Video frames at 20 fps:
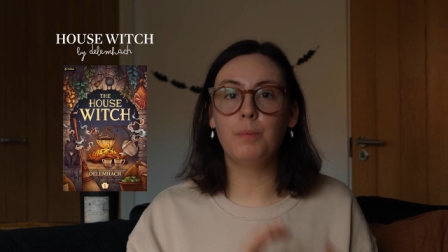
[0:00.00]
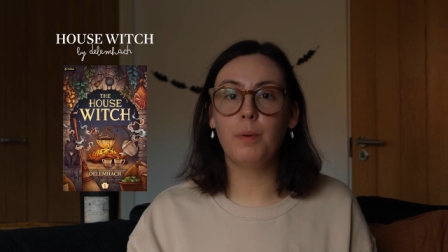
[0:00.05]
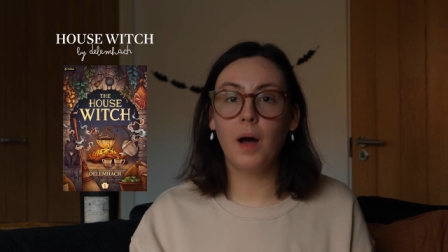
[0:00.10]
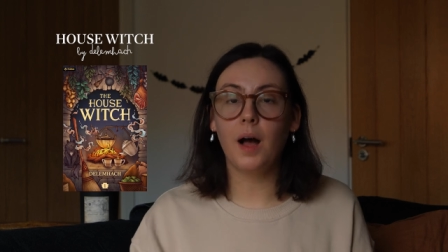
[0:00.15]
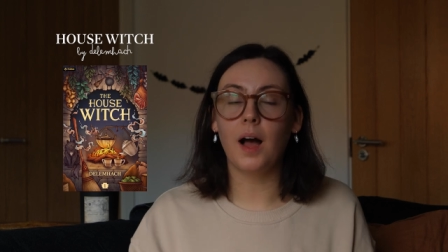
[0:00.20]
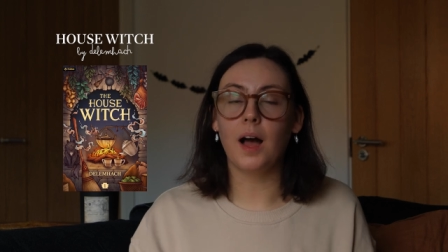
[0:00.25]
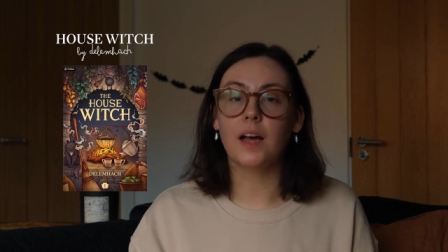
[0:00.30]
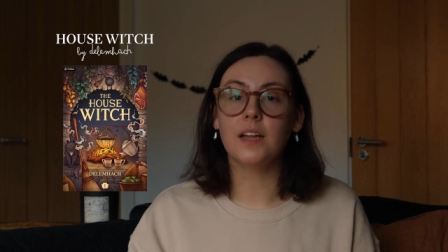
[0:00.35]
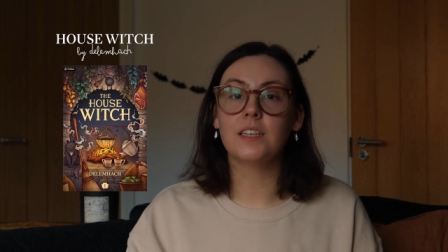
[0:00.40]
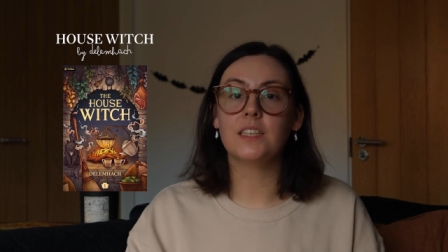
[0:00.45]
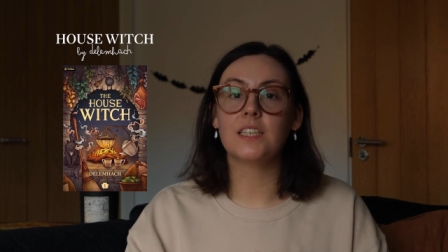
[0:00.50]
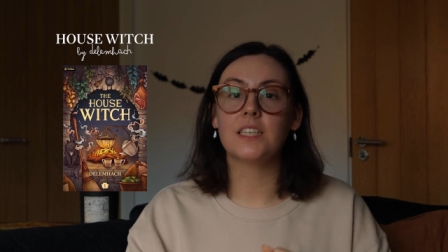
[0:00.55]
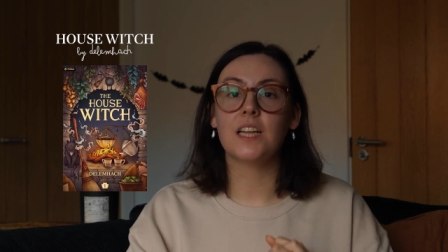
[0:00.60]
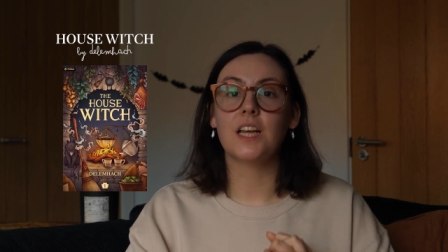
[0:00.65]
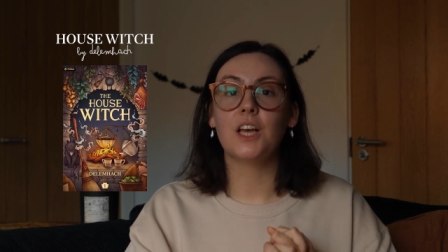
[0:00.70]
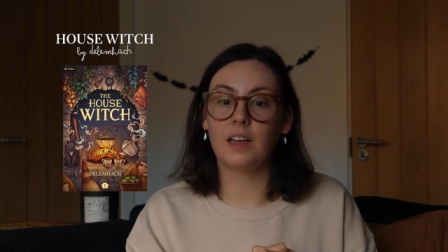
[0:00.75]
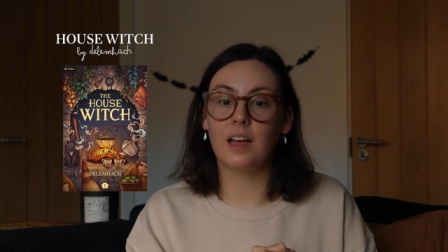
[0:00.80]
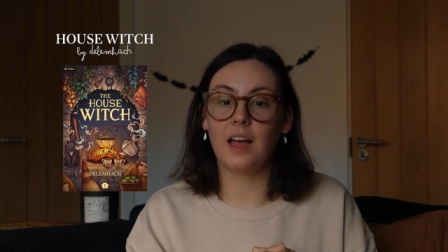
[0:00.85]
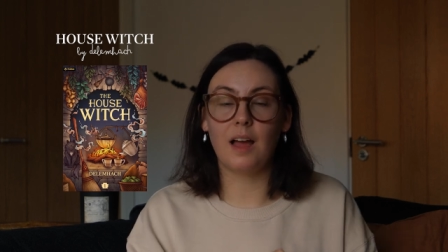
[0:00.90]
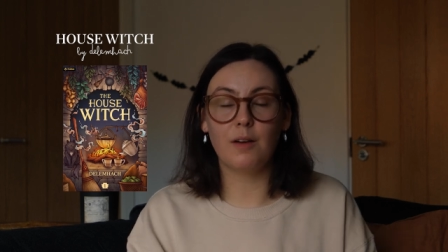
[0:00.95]
but
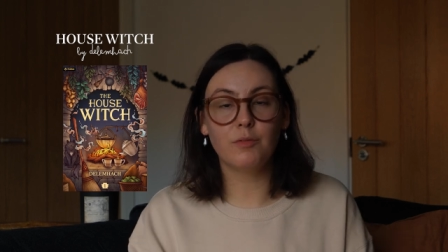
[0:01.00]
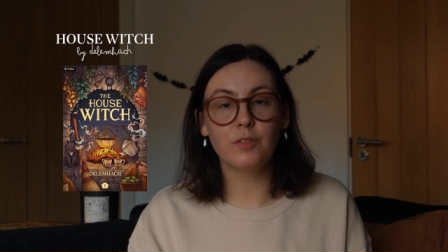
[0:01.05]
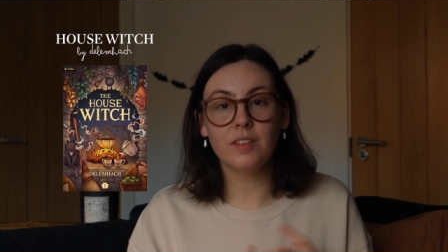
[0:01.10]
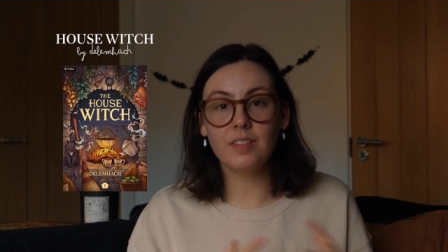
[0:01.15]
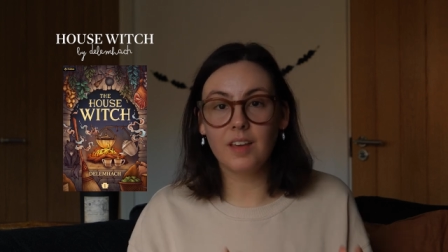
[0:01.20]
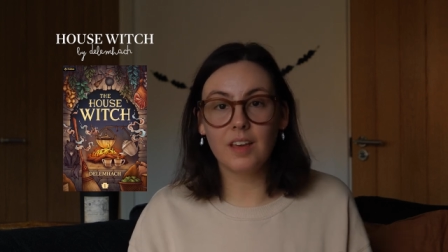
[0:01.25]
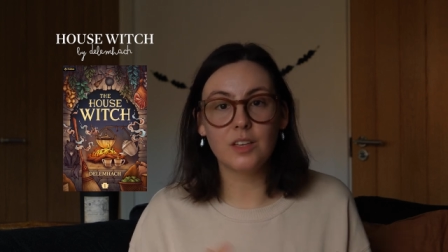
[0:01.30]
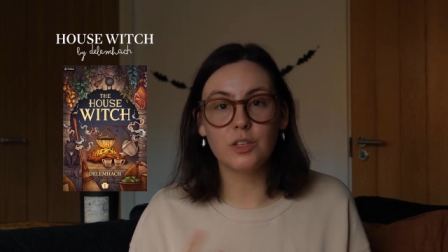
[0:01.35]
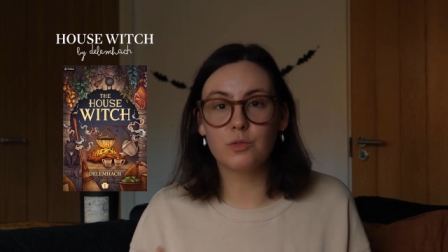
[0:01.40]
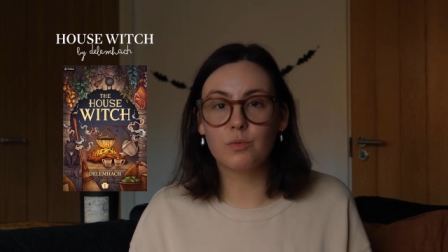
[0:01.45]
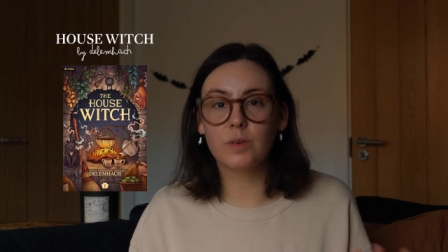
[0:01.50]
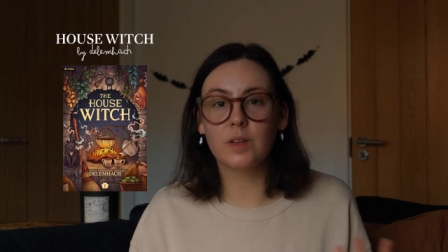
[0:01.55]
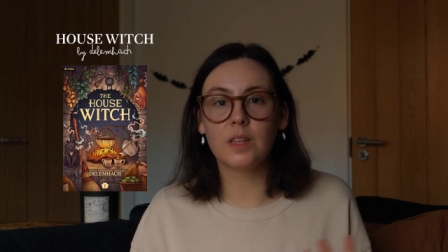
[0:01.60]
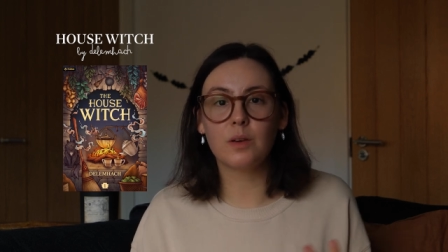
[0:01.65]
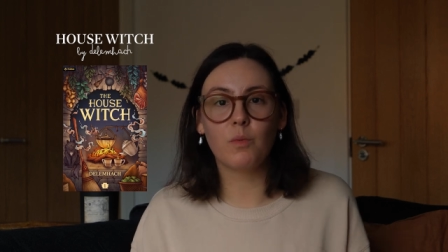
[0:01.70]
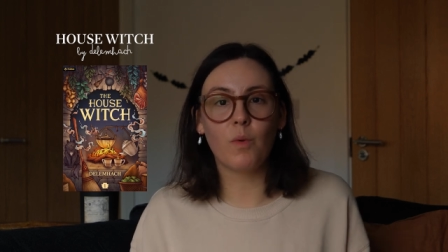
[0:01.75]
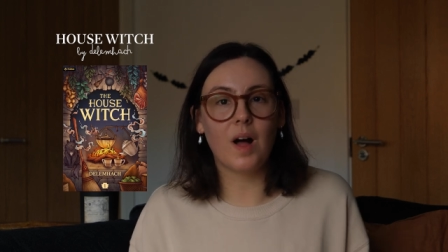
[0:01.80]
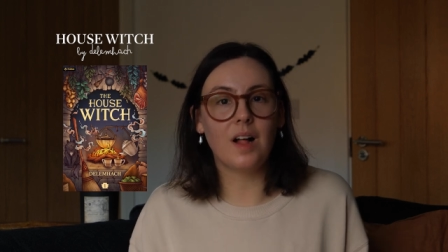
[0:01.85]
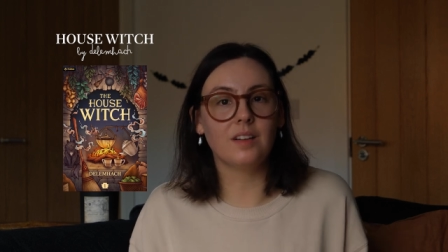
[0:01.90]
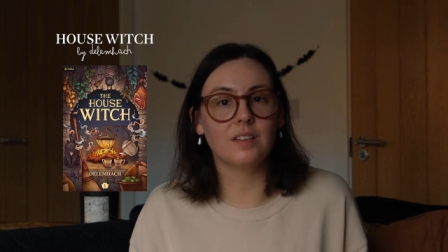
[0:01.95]
everything is really
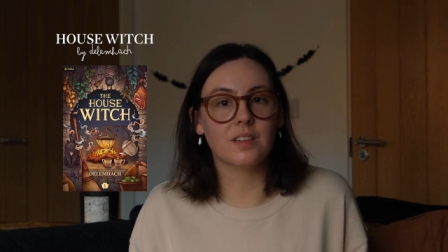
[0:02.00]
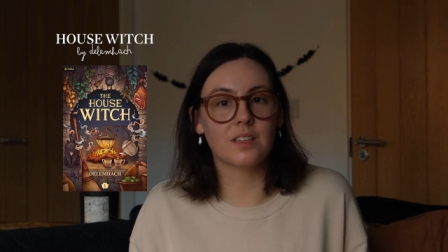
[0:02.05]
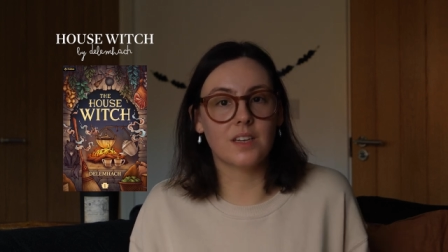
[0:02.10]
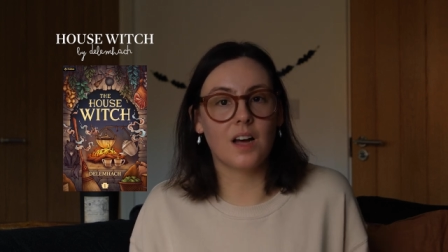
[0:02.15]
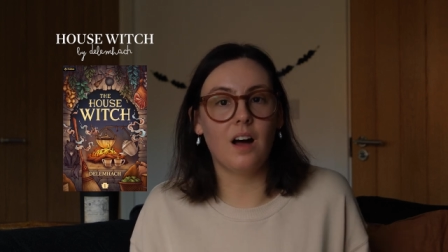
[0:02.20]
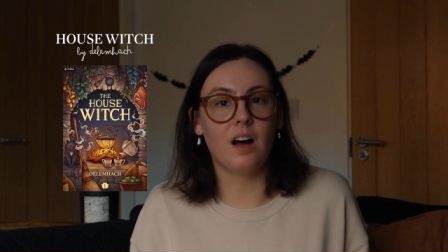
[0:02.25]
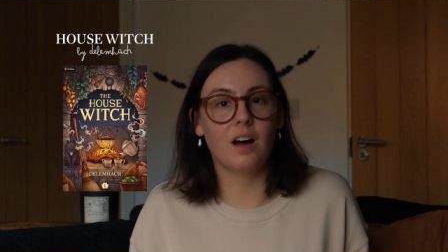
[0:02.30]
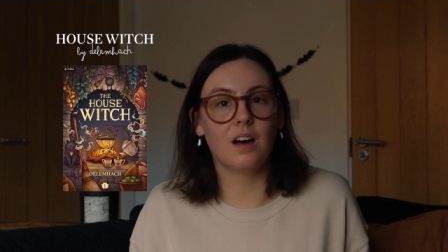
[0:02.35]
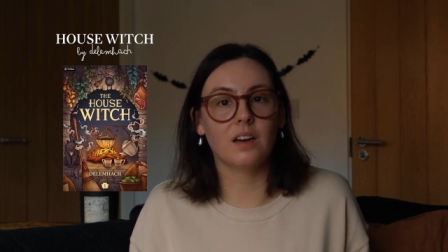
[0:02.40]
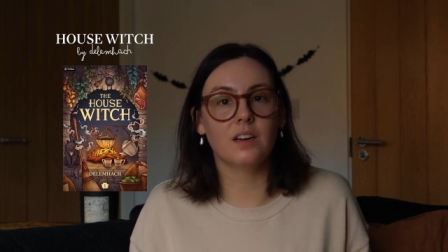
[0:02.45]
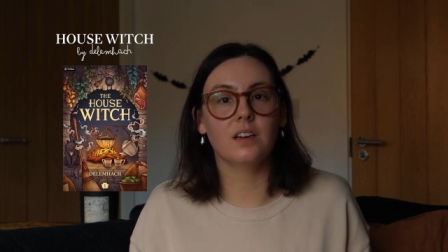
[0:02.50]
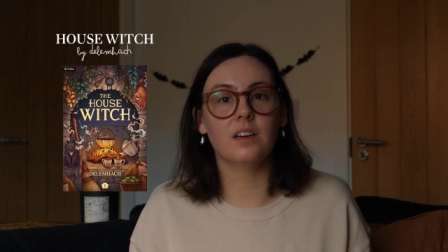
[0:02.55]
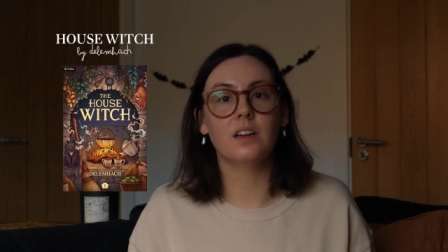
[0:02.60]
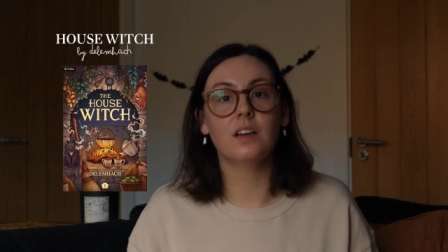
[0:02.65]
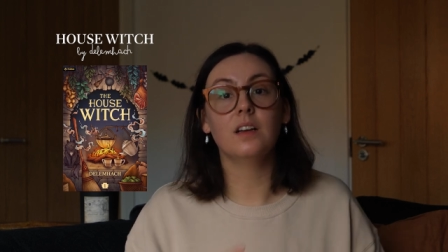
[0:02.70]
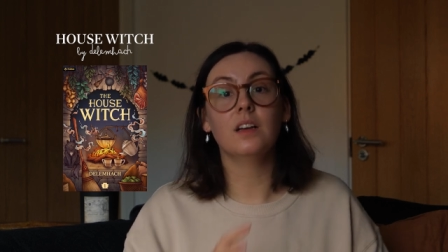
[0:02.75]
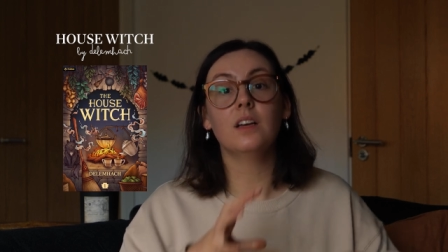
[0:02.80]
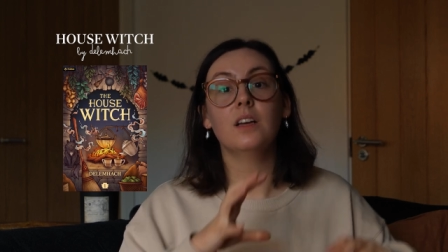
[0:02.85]
well done.